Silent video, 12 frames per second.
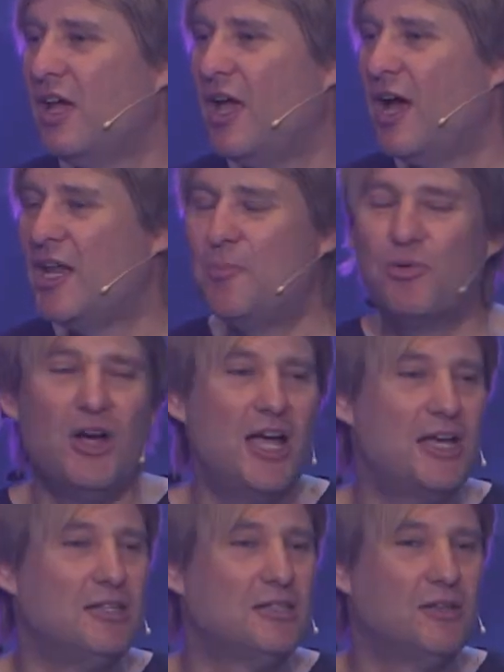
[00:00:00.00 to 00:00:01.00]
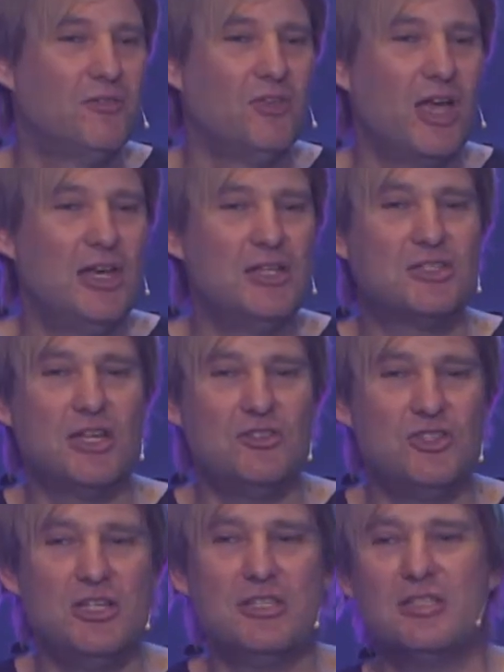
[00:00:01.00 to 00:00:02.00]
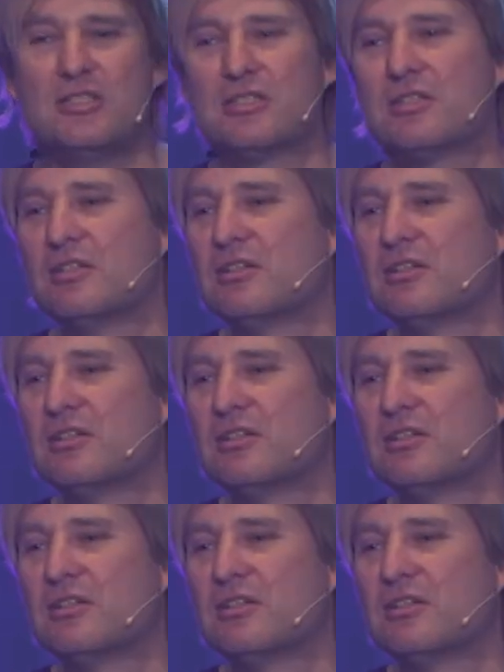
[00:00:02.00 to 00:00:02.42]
And he prayed, and he said, Jesus,